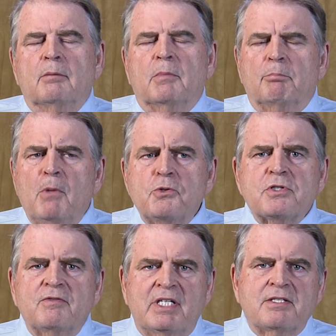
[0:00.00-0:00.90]
But most
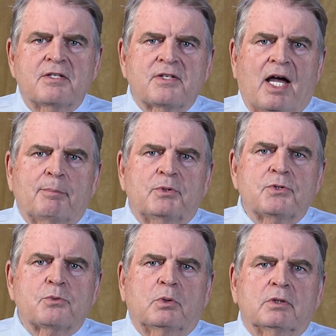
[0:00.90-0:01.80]
of these
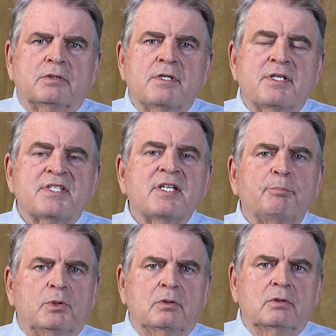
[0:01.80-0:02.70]
disciples were
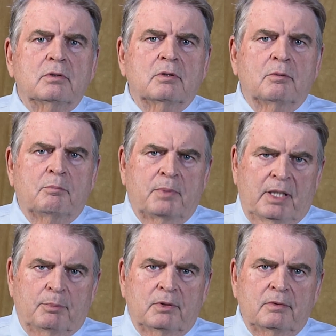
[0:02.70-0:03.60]
simple
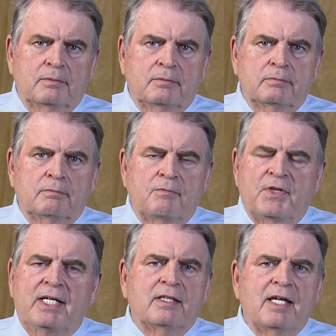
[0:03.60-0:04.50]
people.
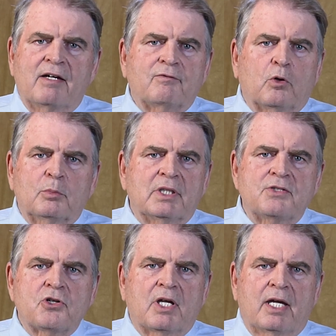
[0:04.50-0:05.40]
They didn't have formal
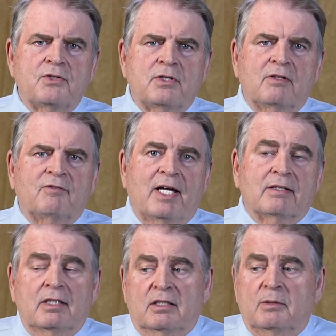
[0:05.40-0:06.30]
education. In fact,
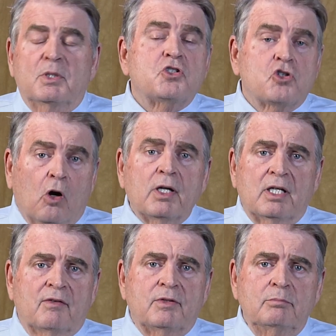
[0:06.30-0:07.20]
the majority
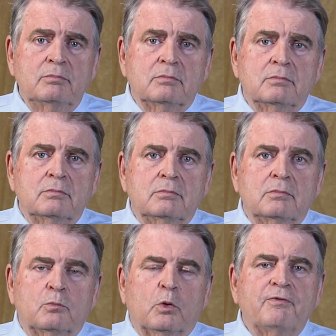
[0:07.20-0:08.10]
of them
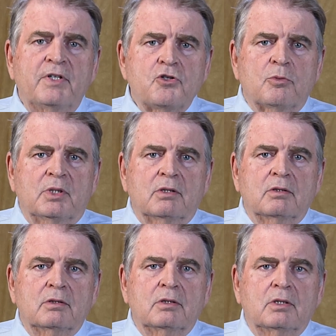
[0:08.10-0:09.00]
were fishermen.
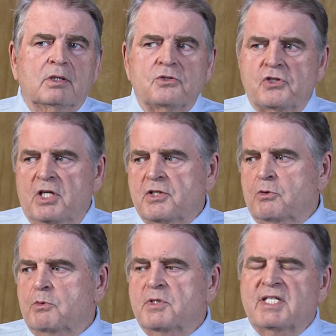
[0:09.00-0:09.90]
Jesus
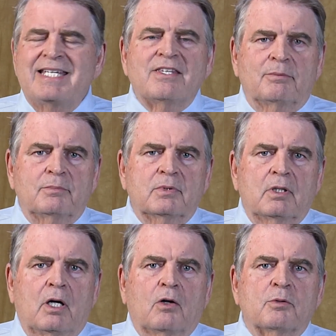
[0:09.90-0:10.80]
would see them
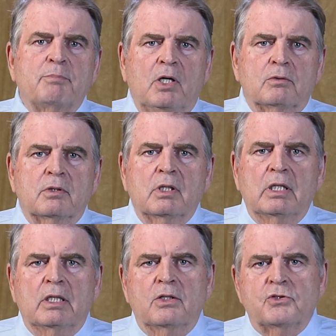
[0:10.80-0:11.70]
on a boat.
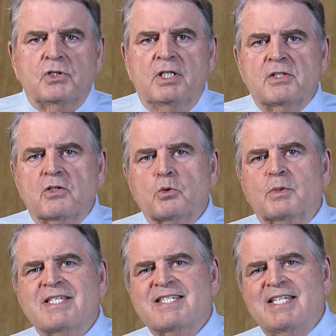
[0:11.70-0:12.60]
Jesus
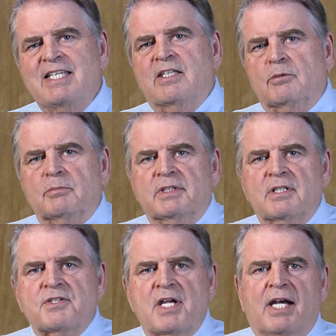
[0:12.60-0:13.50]
would see them at the
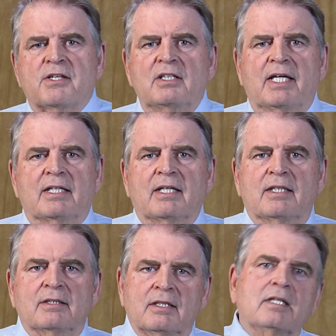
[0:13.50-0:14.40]
side of the lake
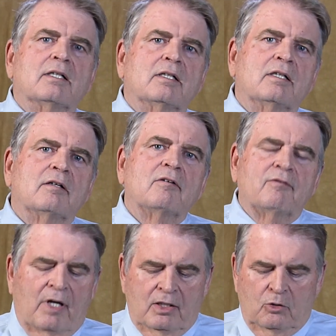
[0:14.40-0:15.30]
and
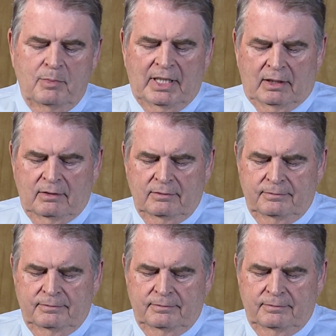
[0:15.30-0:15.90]
follow me.